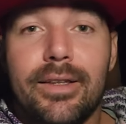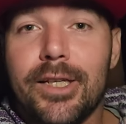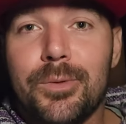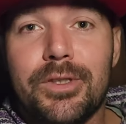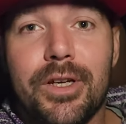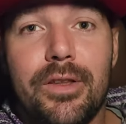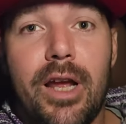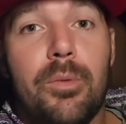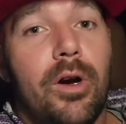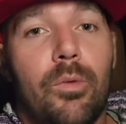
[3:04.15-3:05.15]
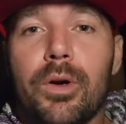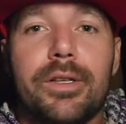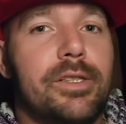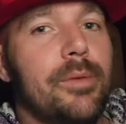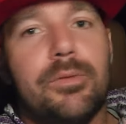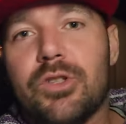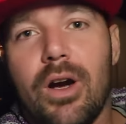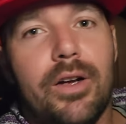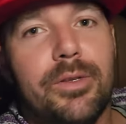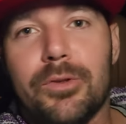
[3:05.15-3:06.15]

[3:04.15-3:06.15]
That's what's good in the neighborhood. We're going to skip some charts.